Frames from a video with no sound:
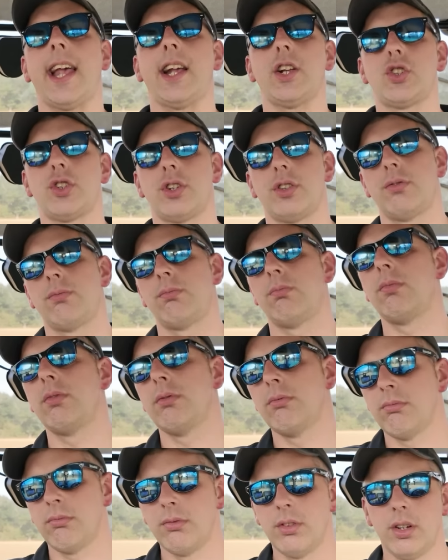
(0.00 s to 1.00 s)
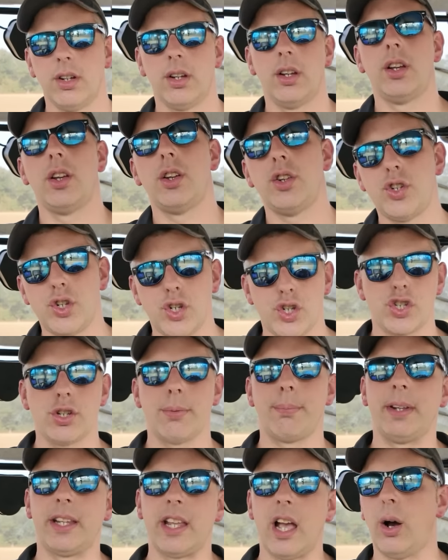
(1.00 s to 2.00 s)
action, she
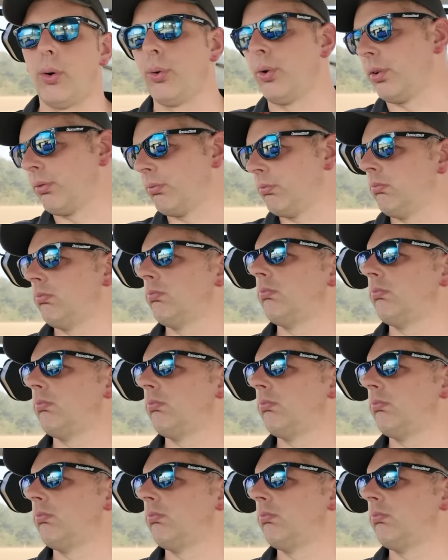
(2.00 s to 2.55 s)
should be golden.